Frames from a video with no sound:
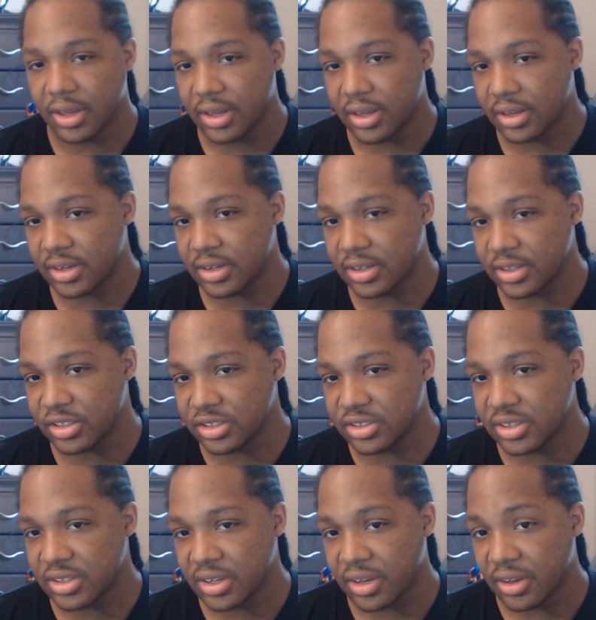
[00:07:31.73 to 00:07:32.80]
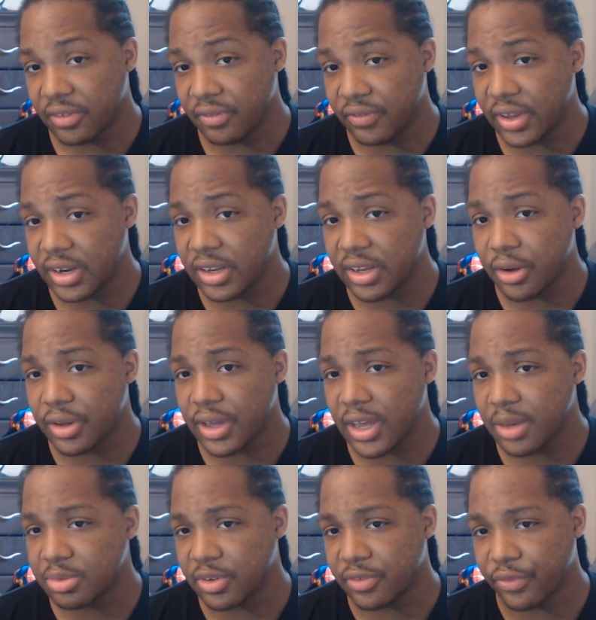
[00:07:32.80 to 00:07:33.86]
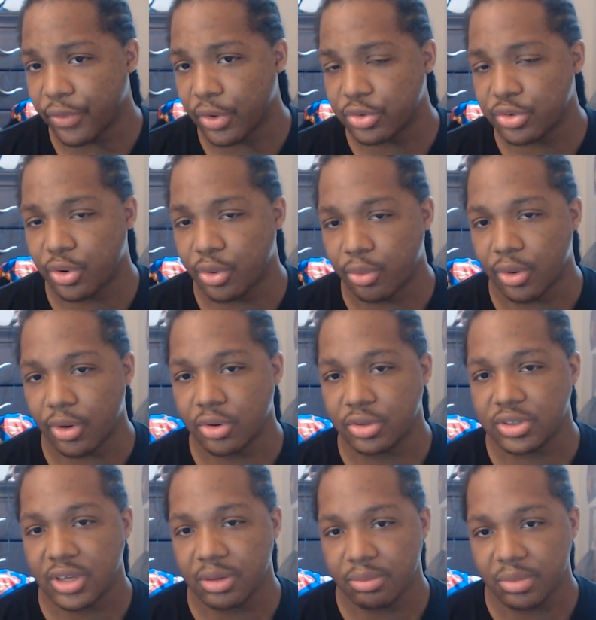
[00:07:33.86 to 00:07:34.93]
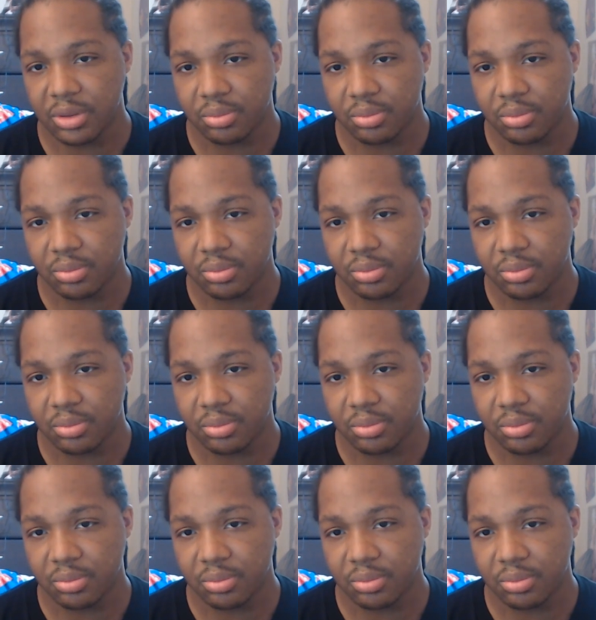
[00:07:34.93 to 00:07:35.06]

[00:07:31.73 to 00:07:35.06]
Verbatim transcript: because video games and virtual worlds can be